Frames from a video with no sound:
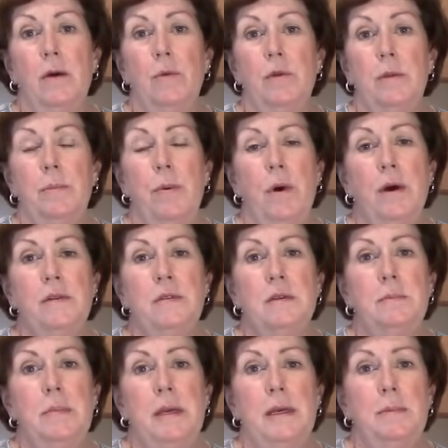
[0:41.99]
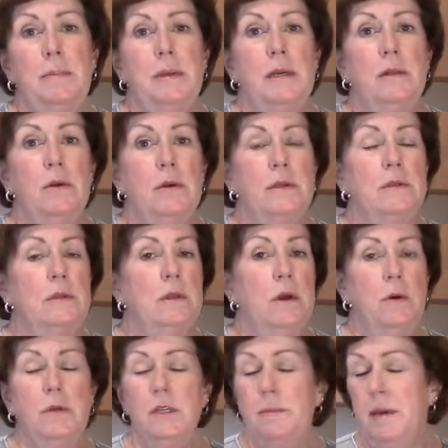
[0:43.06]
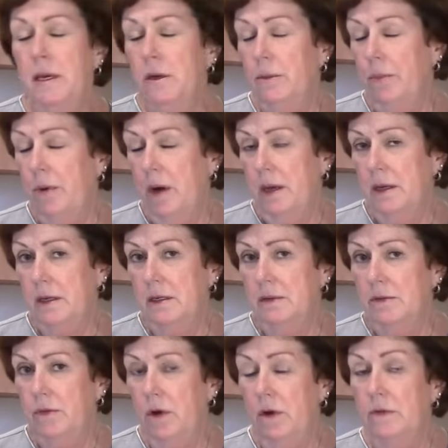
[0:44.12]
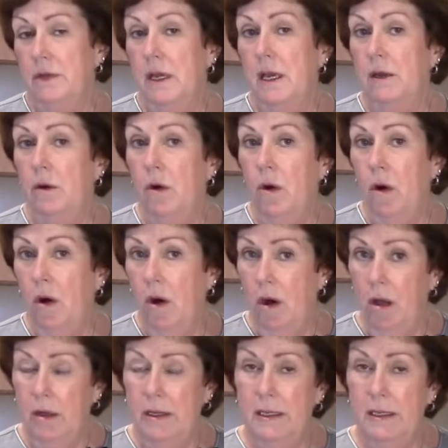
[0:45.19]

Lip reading: with a Boston baked bean, there is no tomato product involved at all.